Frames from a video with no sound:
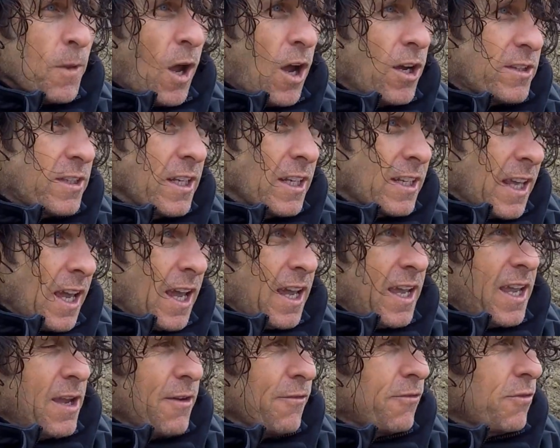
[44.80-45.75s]
I did get a
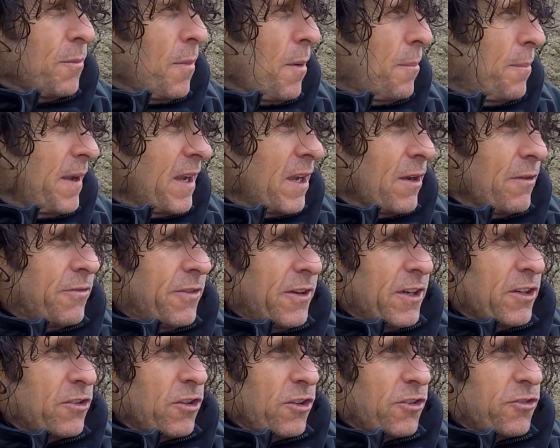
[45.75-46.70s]
hit from a bigger fish.